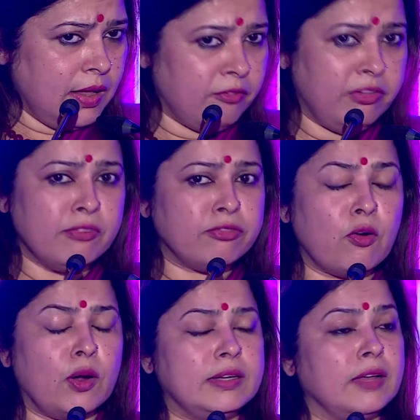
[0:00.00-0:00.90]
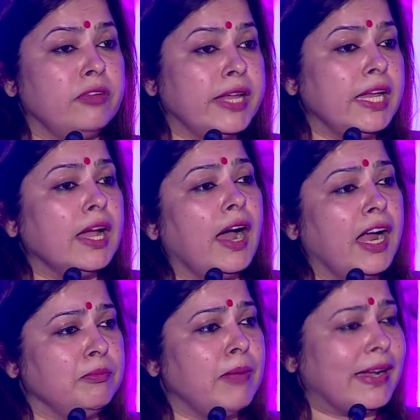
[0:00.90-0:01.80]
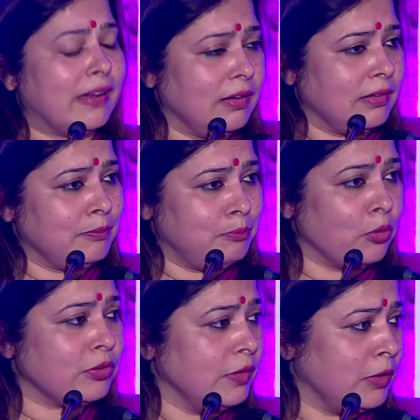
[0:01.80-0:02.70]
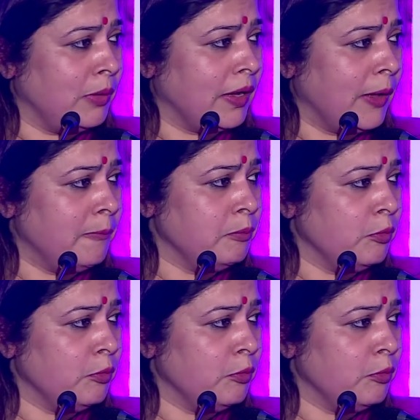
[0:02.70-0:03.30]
We fought a very hard battle post Nirbhaya.